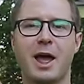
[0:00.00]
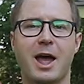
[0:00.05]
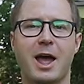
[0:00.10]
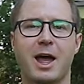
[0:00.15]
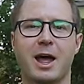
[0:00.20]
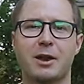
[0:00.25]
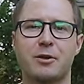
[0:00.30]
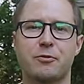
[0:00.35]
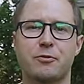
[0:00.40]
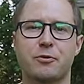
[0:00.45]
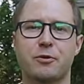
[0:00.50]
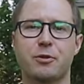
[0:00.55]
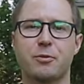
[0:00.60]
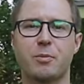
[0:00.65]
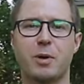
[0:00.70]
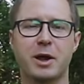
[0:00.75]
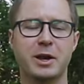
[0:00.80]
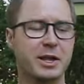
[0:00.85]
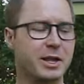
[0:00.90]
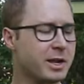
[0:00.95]
And for the
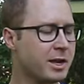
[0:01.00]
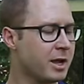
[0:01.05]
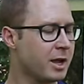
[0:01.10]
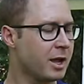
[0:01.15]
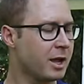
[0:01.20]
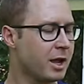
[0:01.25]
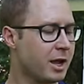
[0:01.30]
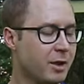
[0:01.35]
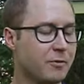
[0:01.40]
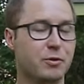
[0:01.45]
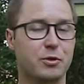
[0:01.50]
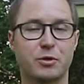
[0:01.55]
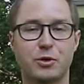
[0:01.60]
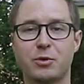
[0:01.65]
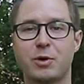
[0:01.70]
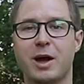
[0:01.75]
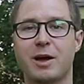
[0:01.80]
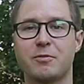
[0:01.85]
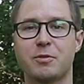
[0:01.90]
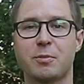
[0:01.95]
money, if you
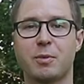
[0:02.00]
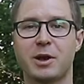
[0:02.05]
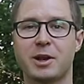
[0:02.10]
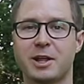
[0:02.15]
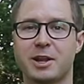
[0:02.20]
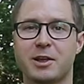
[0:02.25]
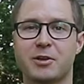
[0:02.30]
do have the money,